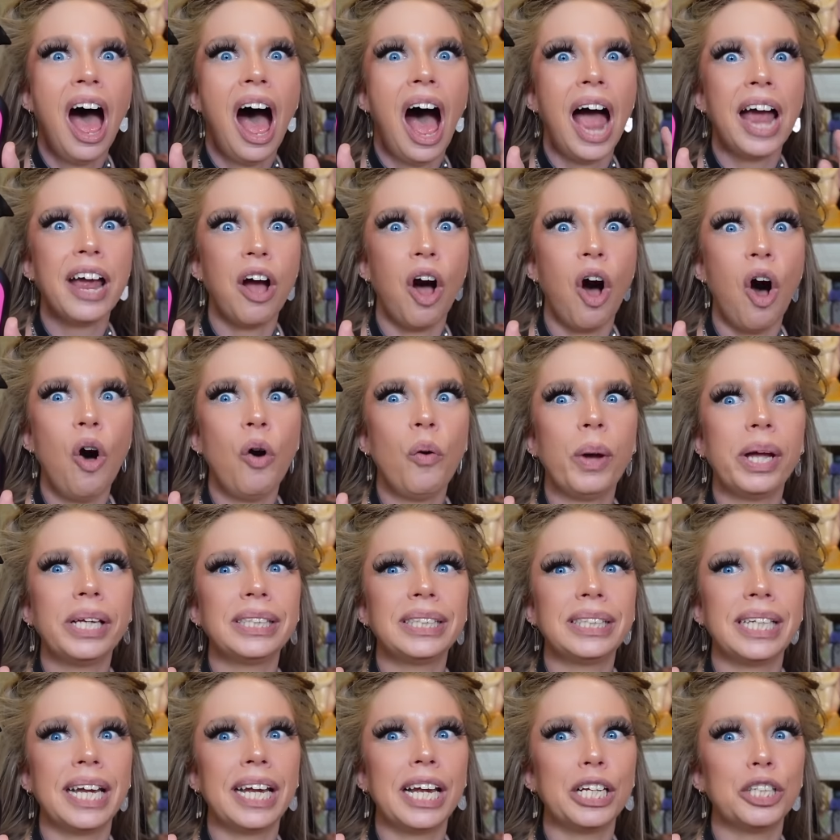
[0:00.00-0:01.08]
I always
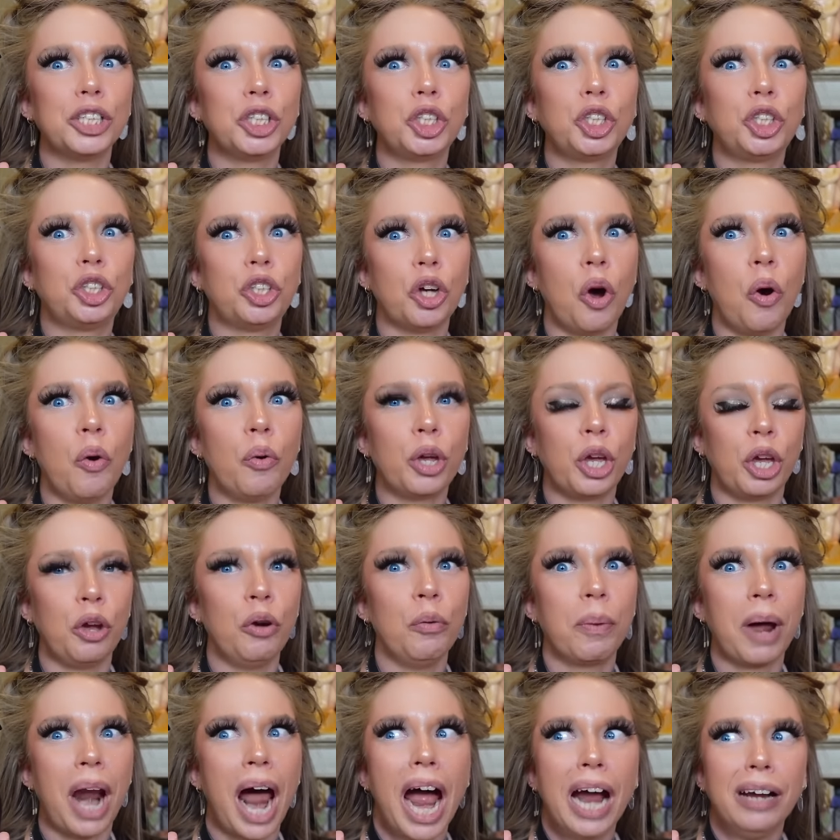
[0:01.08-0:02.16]
think it's so cute,
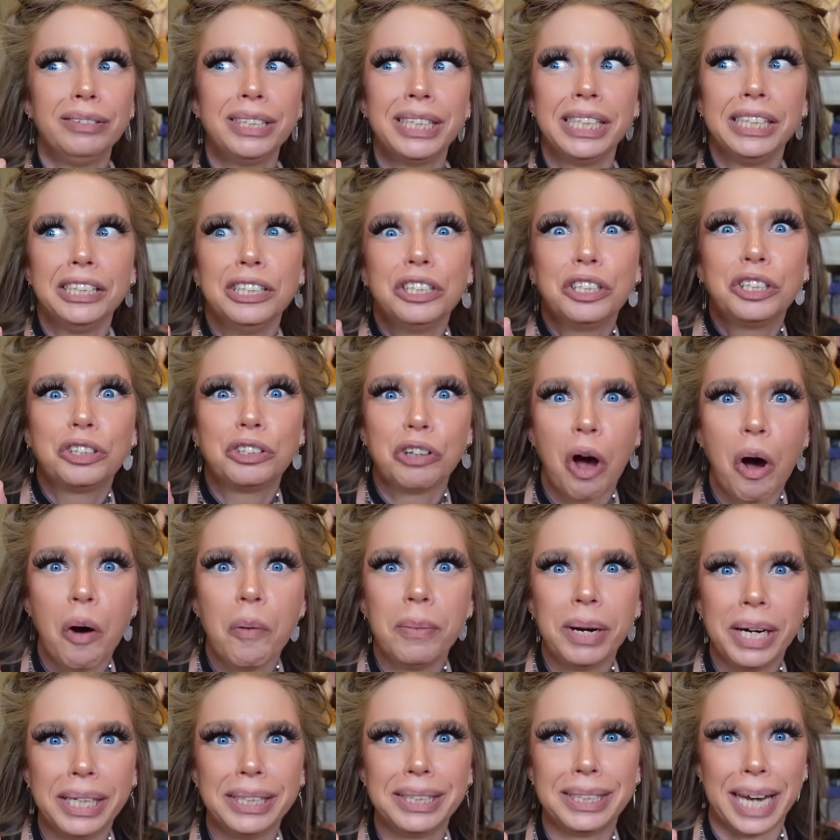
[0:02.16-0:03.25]
but I've seen so
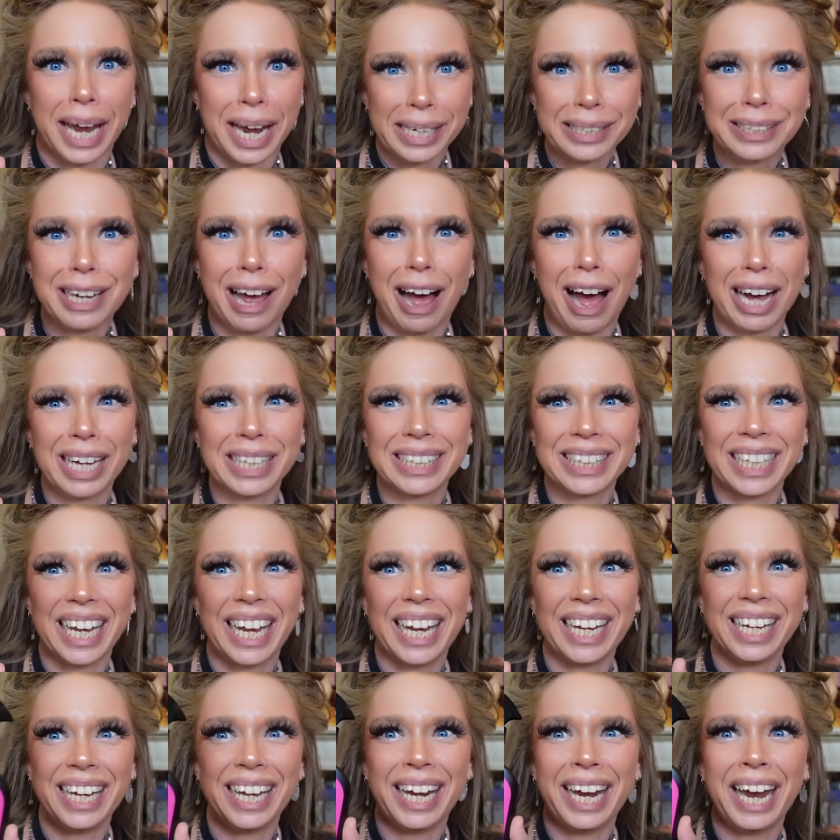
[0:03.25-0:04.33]
many TikToks
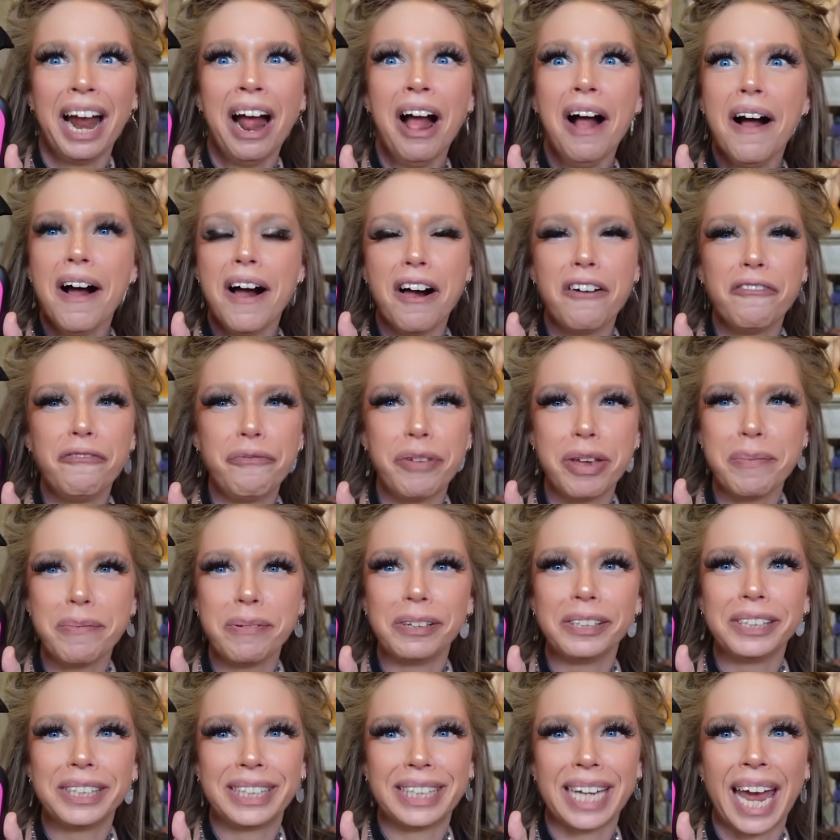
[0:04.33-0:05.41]
lately of
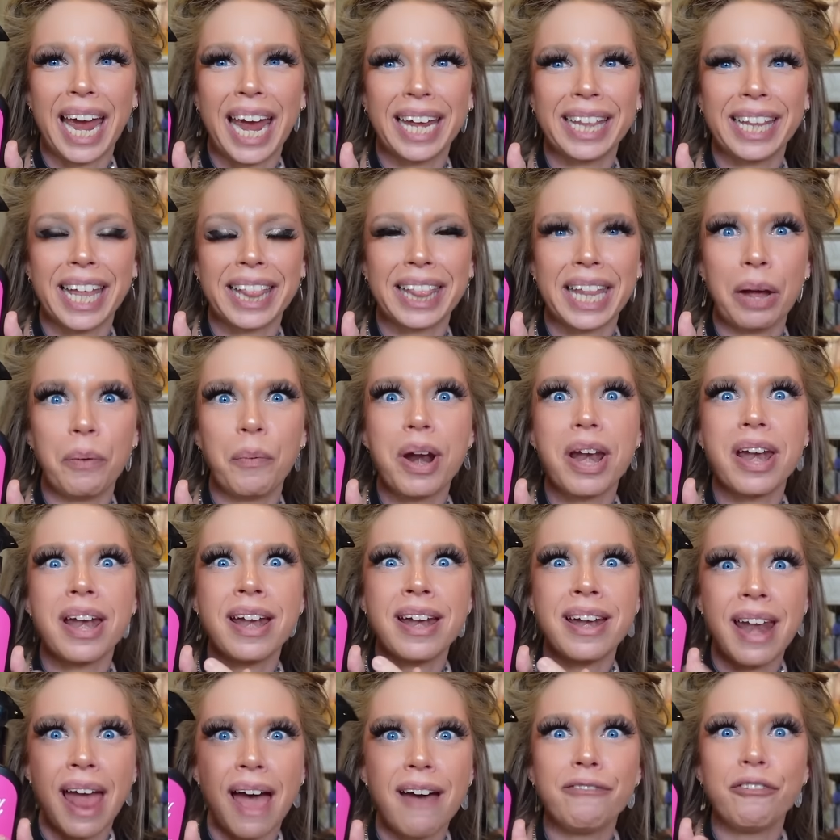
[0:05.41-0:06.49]
people saying that they would
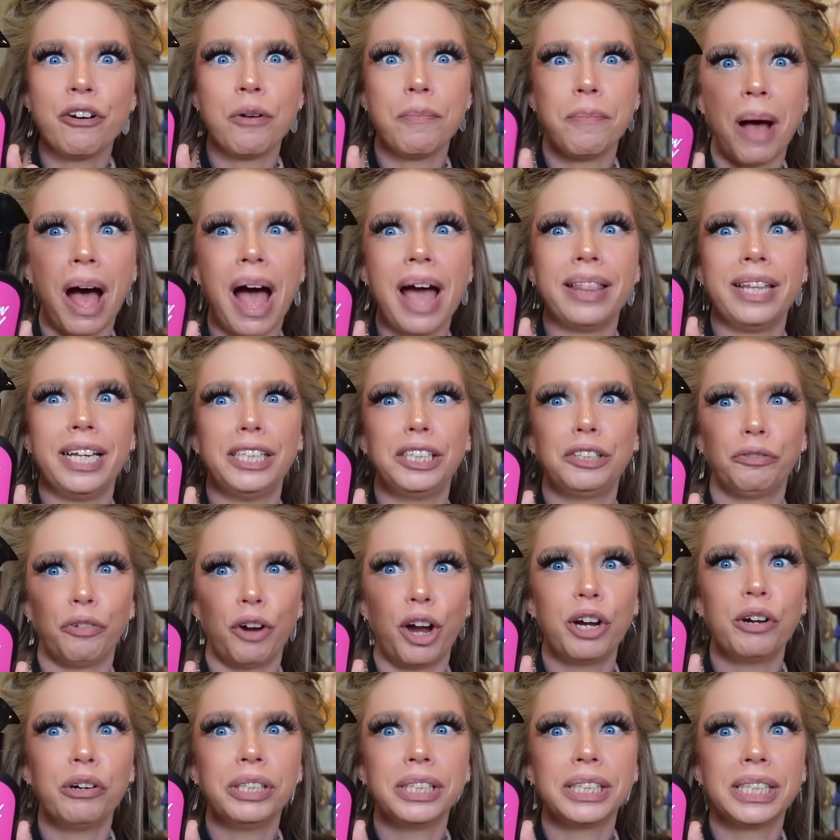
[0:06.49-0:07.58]
never buy these
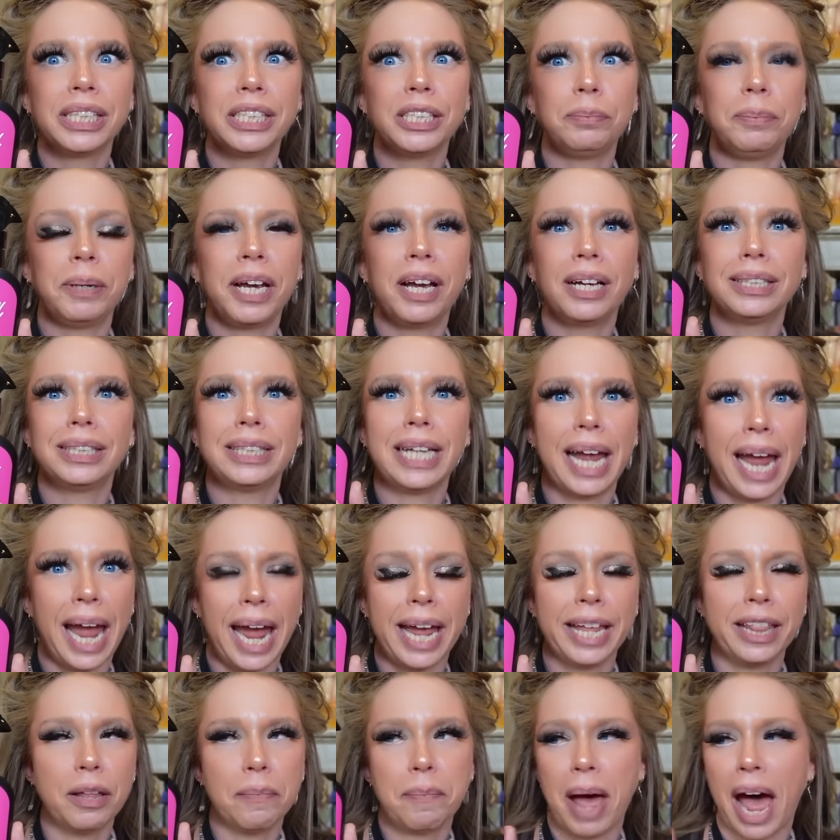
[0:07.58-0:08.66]
fragrances because they
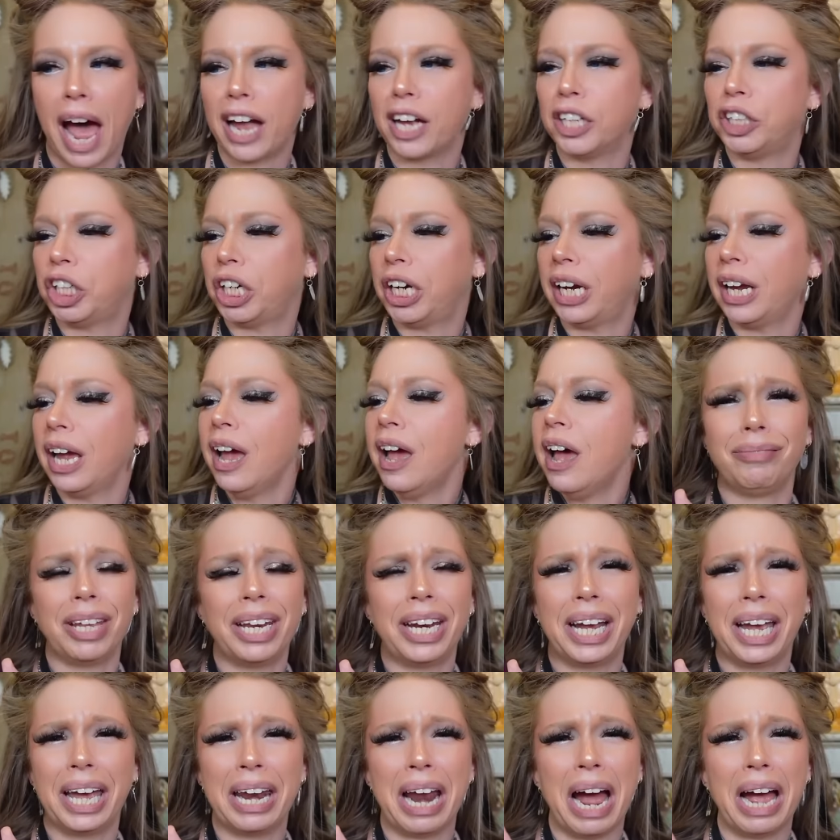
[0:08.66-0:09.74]
hate the packaging. Then
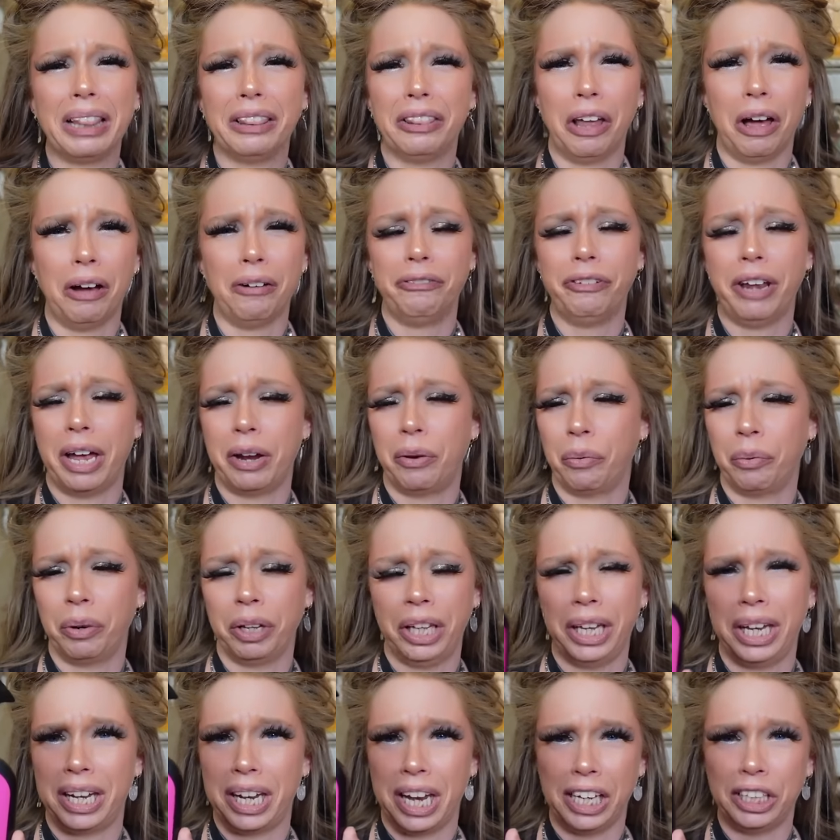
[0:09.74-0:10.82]
again, I love like
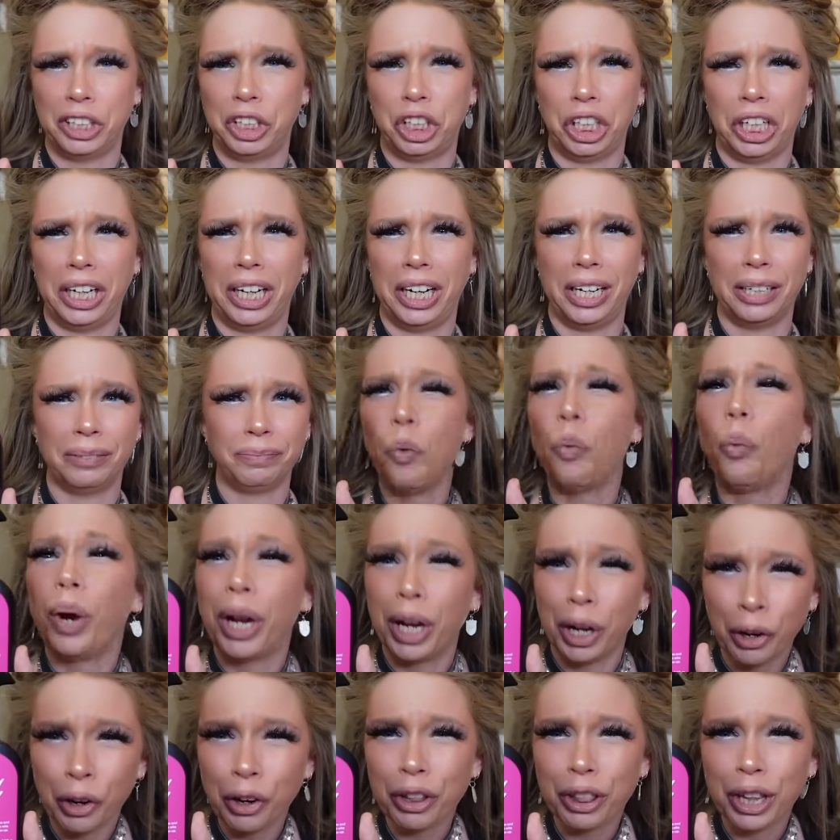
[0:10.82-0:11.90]
really kitschy,
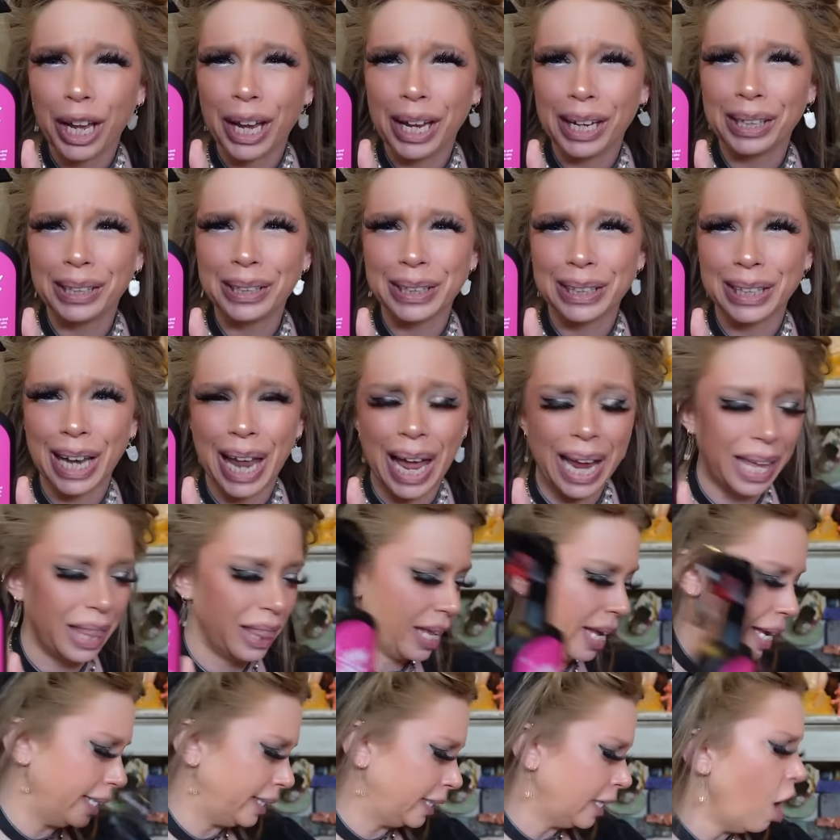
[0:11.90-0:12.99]
weird things like
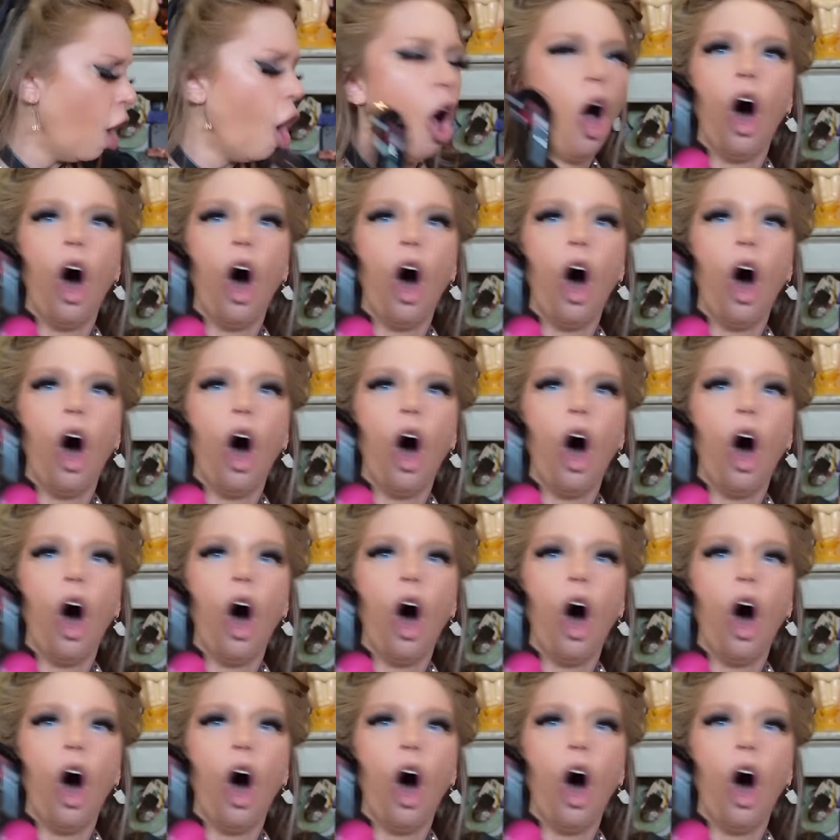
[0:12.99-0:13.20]
this.